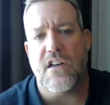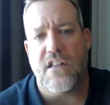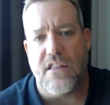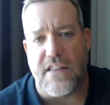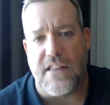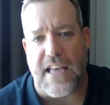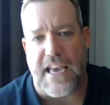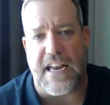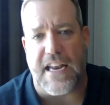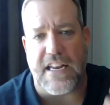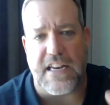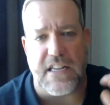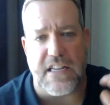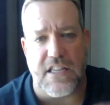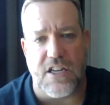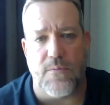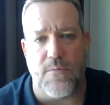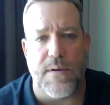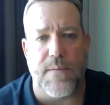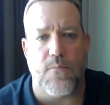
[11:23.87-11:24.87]
laying out a
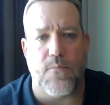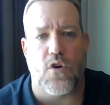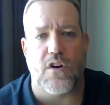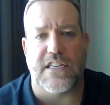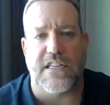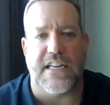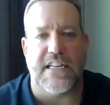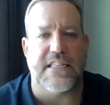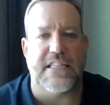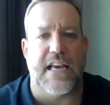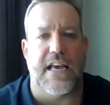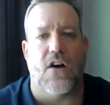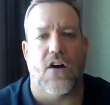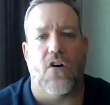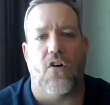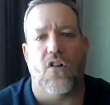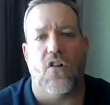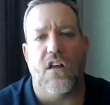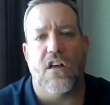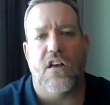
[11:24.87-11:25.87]
little bit more
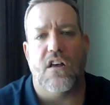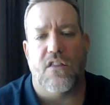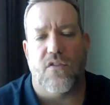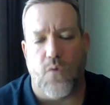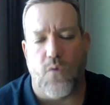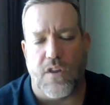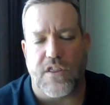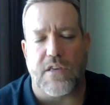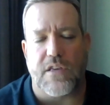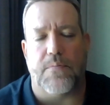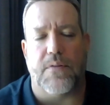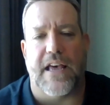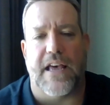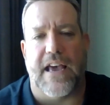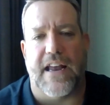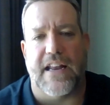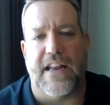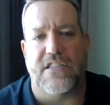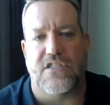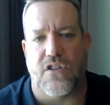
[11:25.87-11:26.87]
detail what the
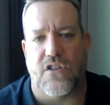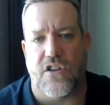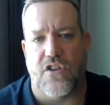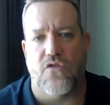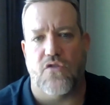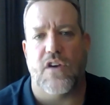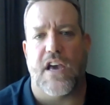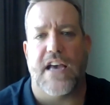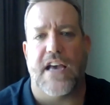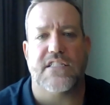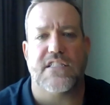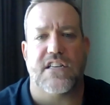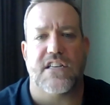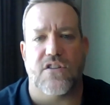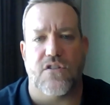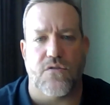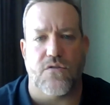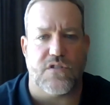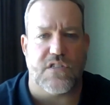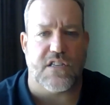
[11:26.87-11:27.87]
plan is so that you guys can
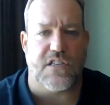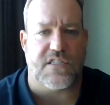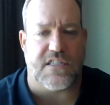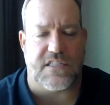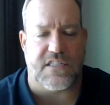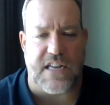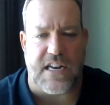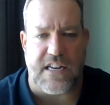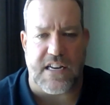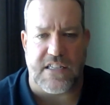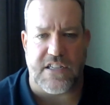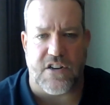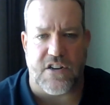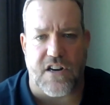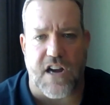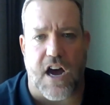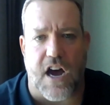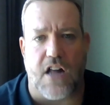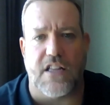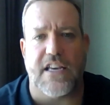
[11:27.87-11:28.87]
use this to send it to your
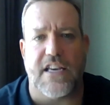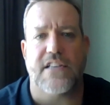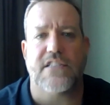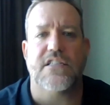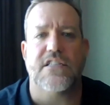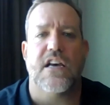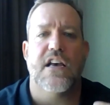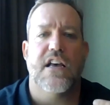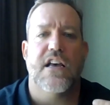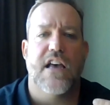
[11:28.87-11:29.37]
colleagues